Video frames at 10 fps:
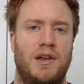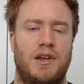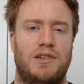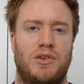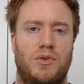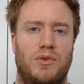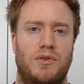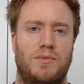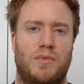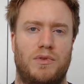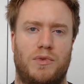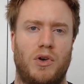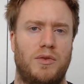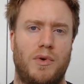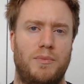So
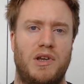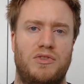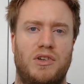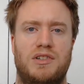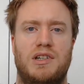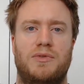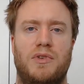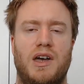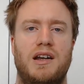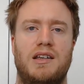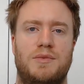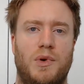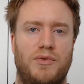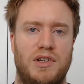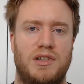kind of my measuring stick for that is
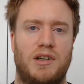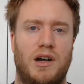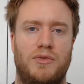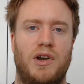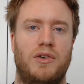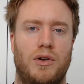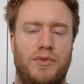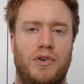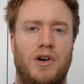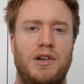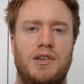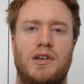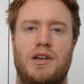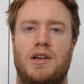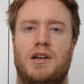my resting heart rate overnight.
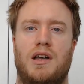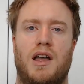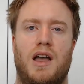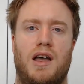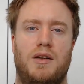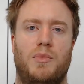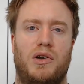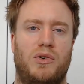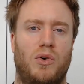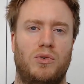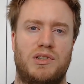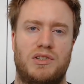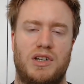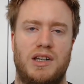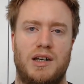And my goal is
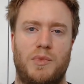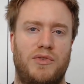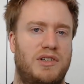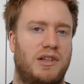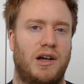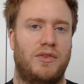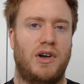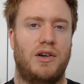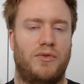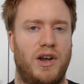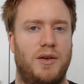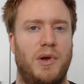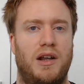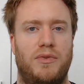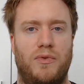to get my resting heart rate around
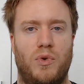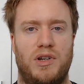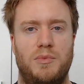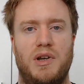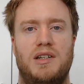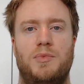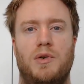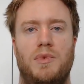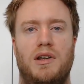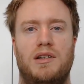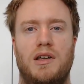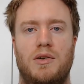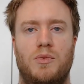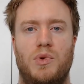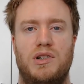about 40 beats per minute,
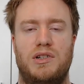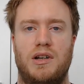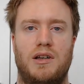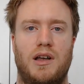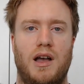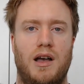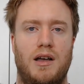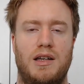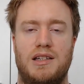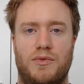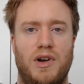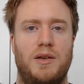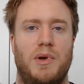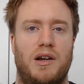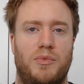which is
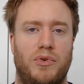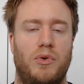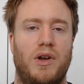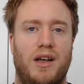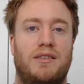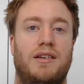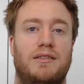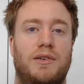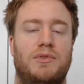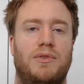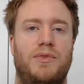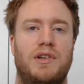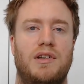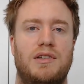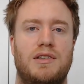around about a pro athlete level of
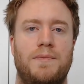fitness.